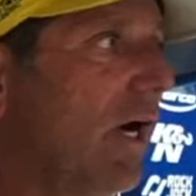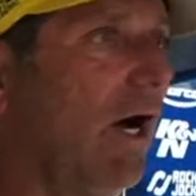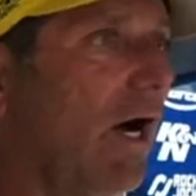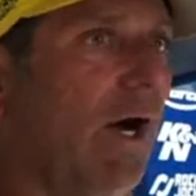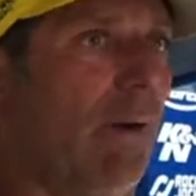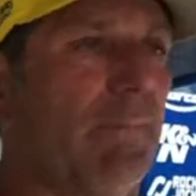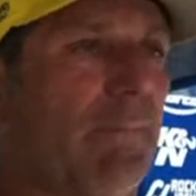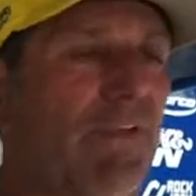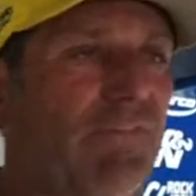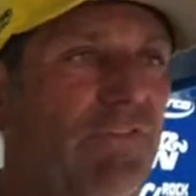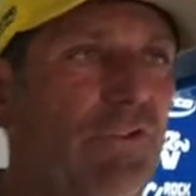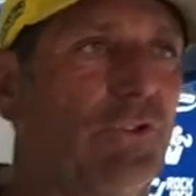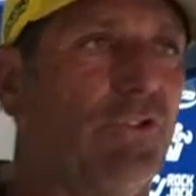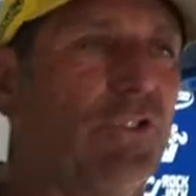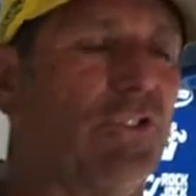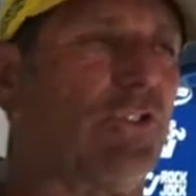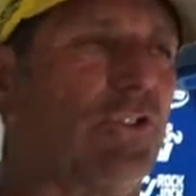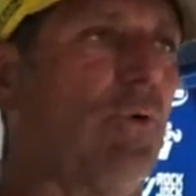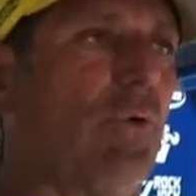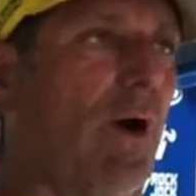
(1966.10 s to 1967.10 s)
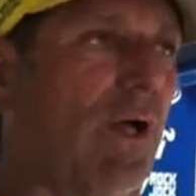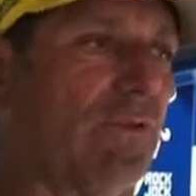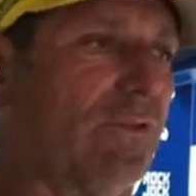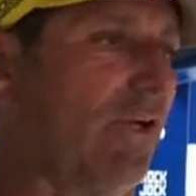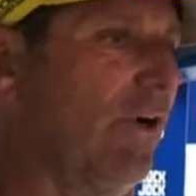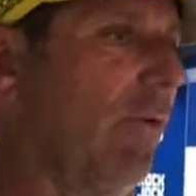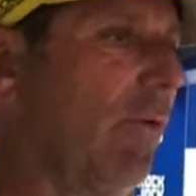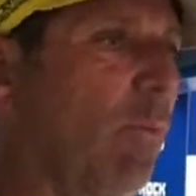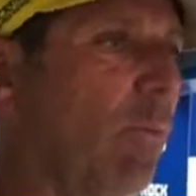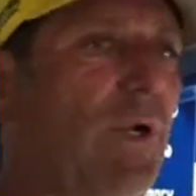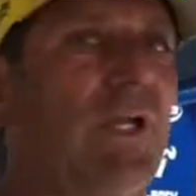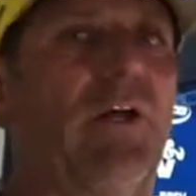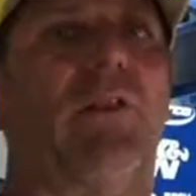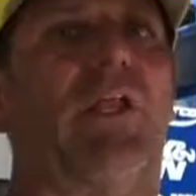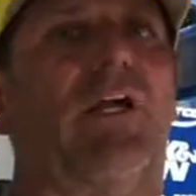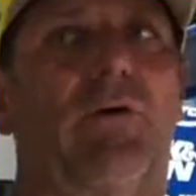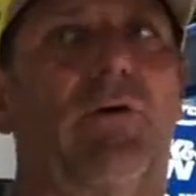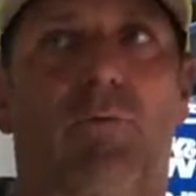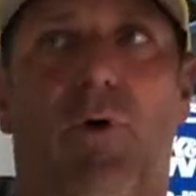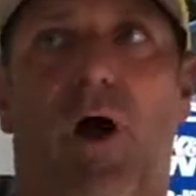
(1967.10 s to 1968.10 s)
if you just go out there and wheel
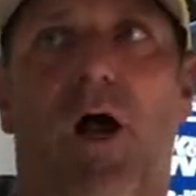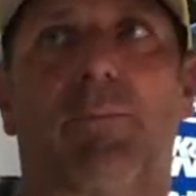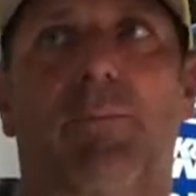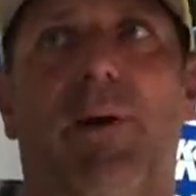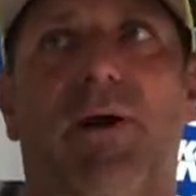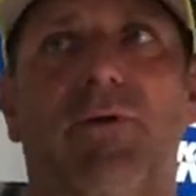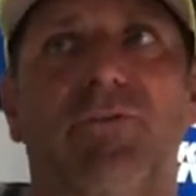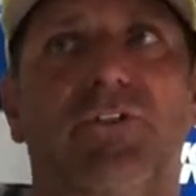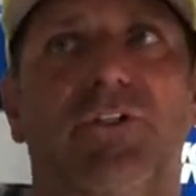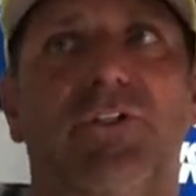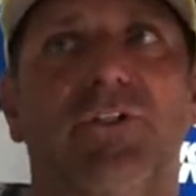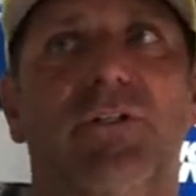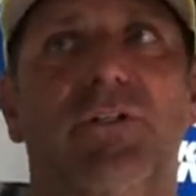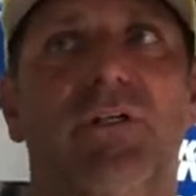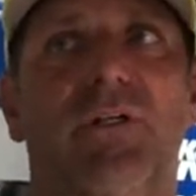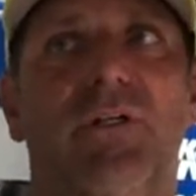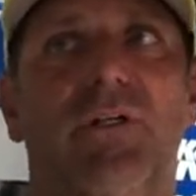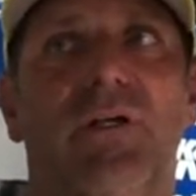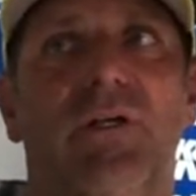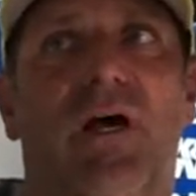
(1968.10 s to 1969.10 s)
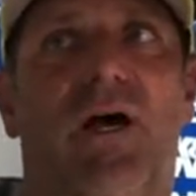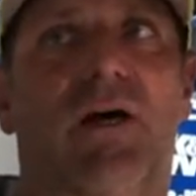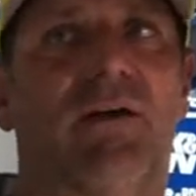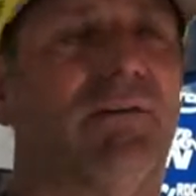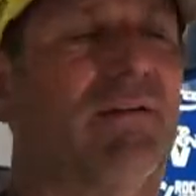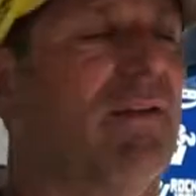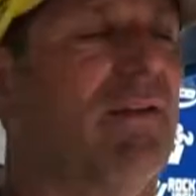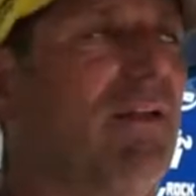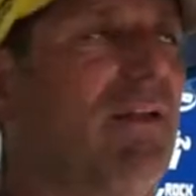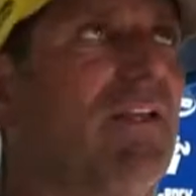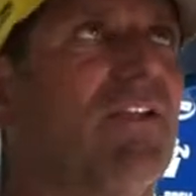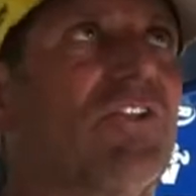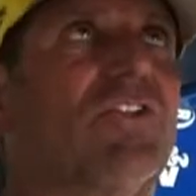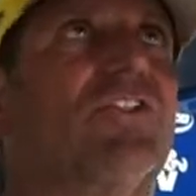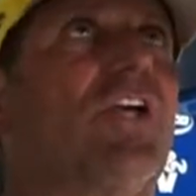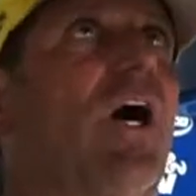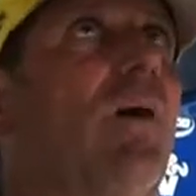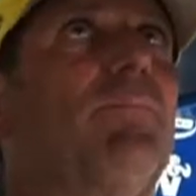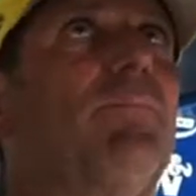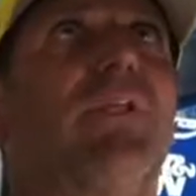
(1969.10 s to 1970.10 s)
like a rock bouncer,
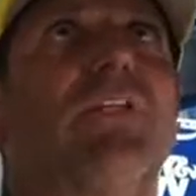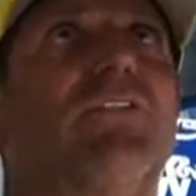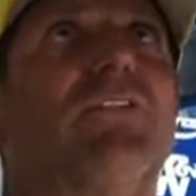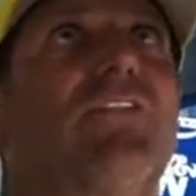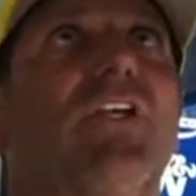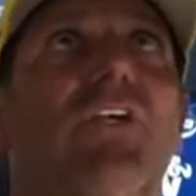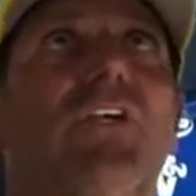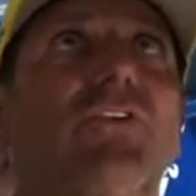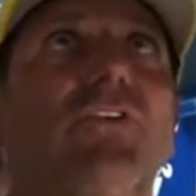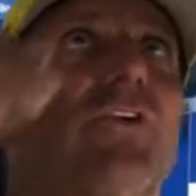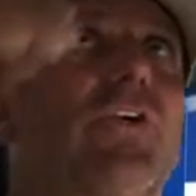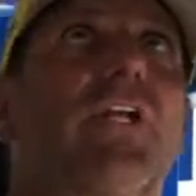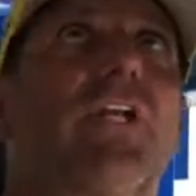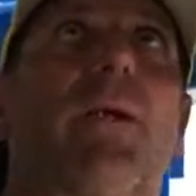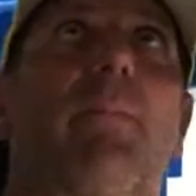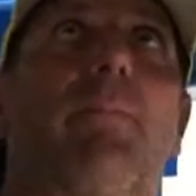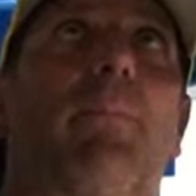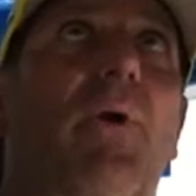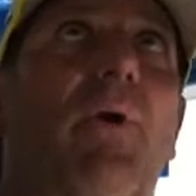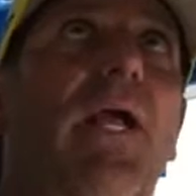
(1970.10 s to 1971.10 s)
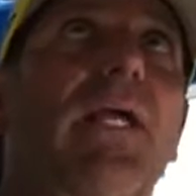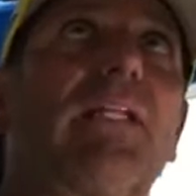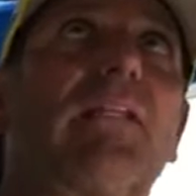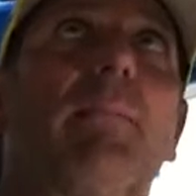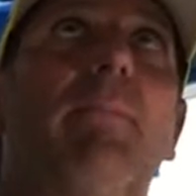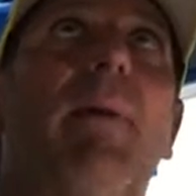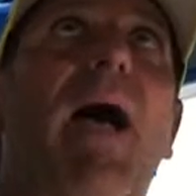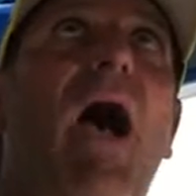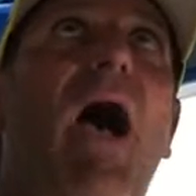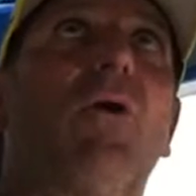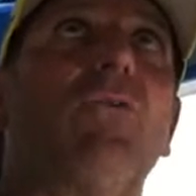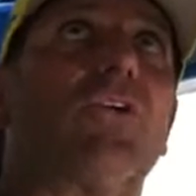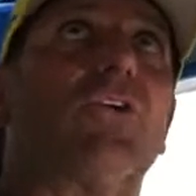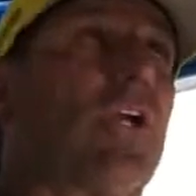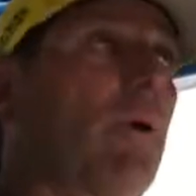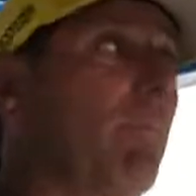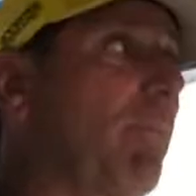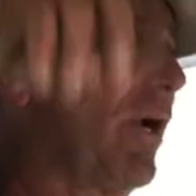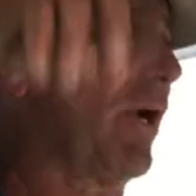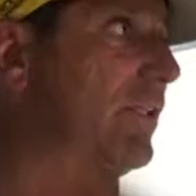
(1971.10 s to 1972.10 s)
you're going to break the mount, you're
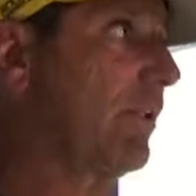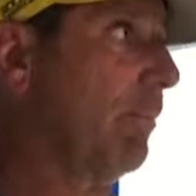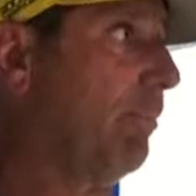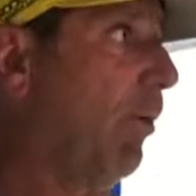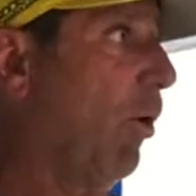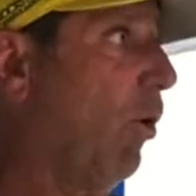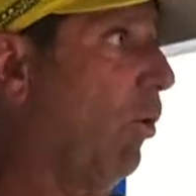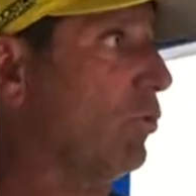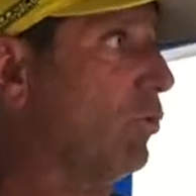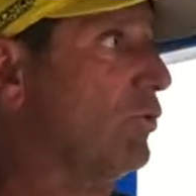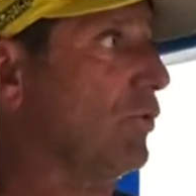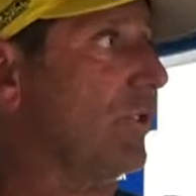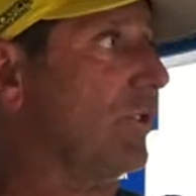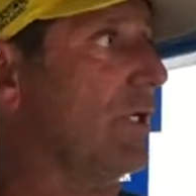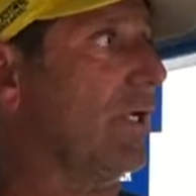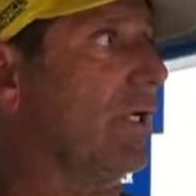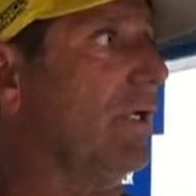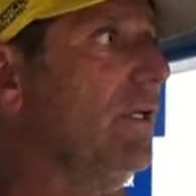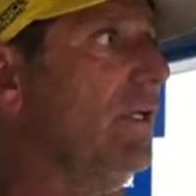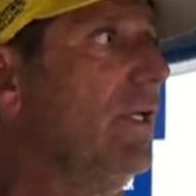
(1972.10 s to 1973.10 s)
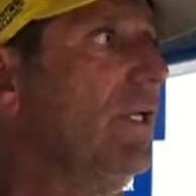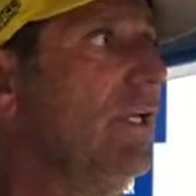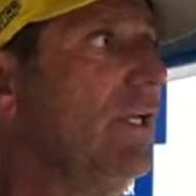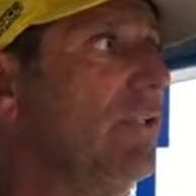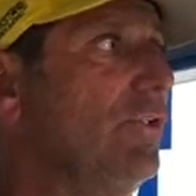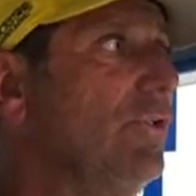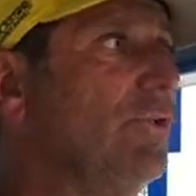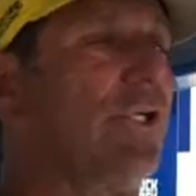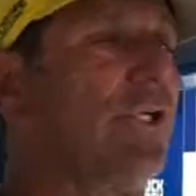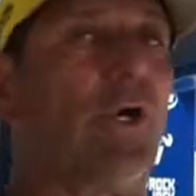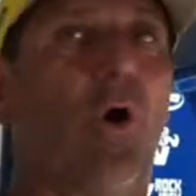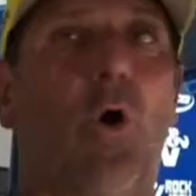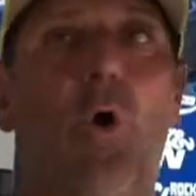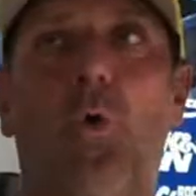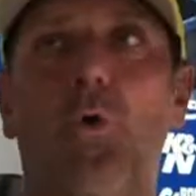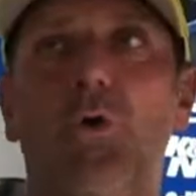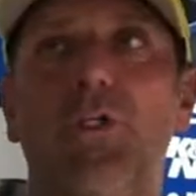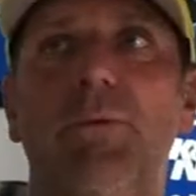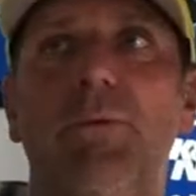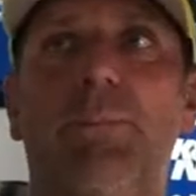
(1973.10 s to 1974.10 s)
going to break the bolt, you can
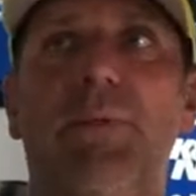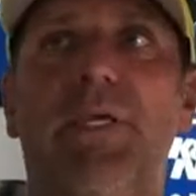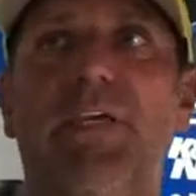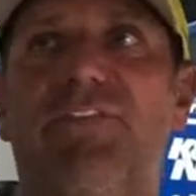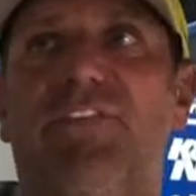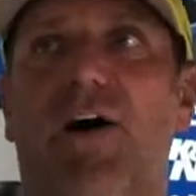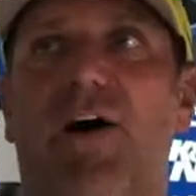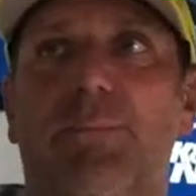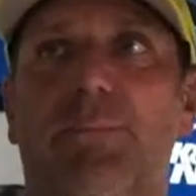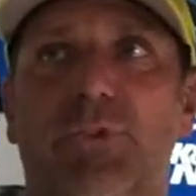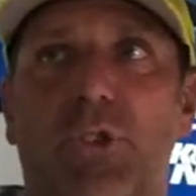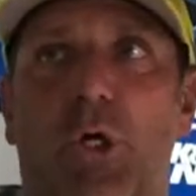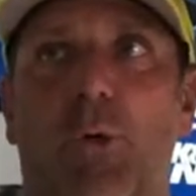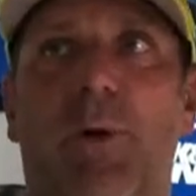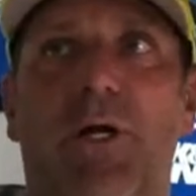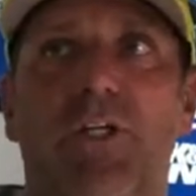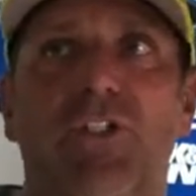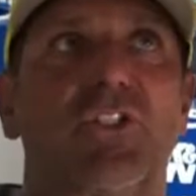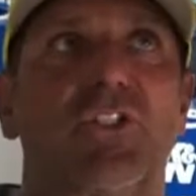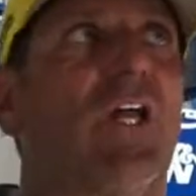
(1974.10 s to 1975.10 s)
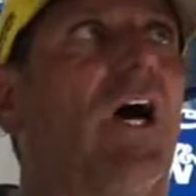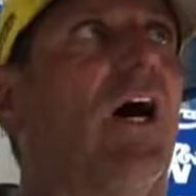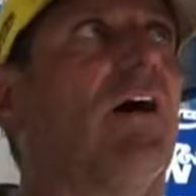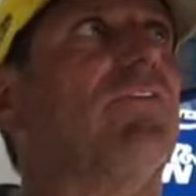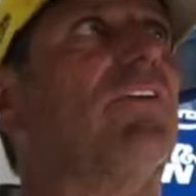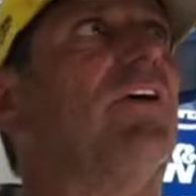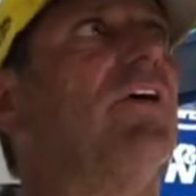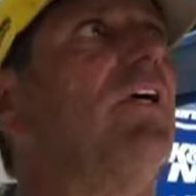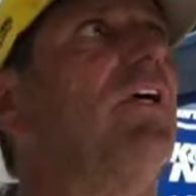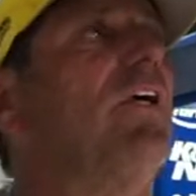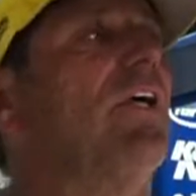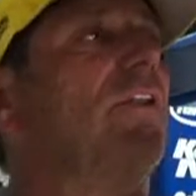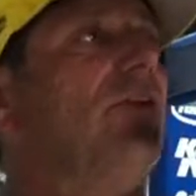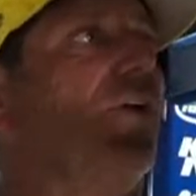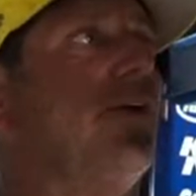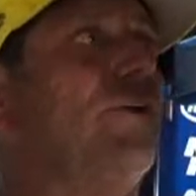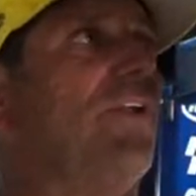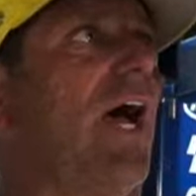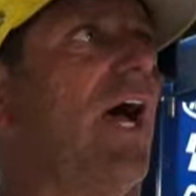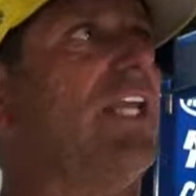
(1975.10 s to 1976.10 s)
only beef up so much stuff.
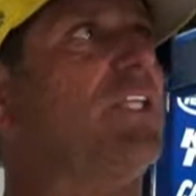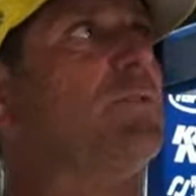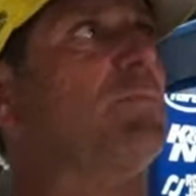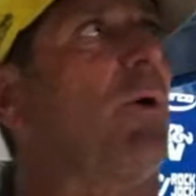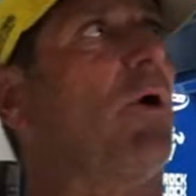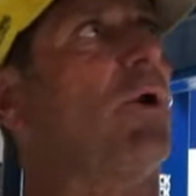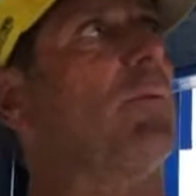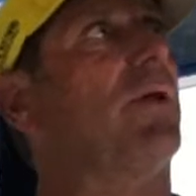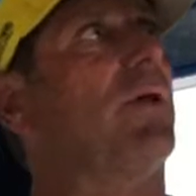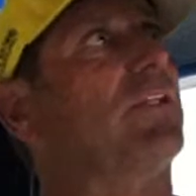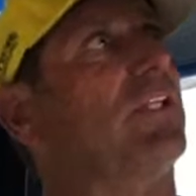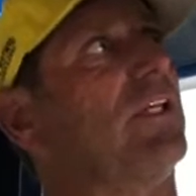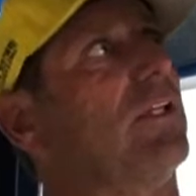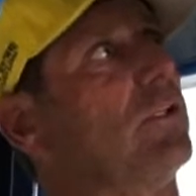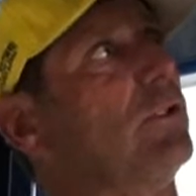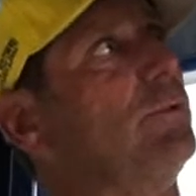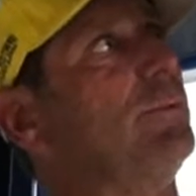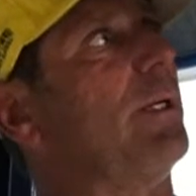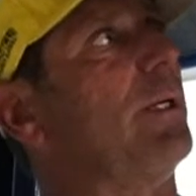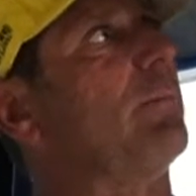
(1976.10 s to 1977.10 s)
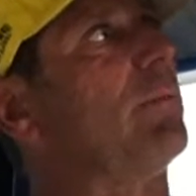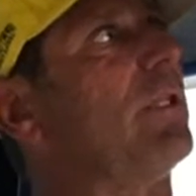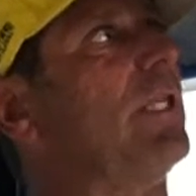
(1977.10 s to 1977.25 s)
The nice part about the aluminum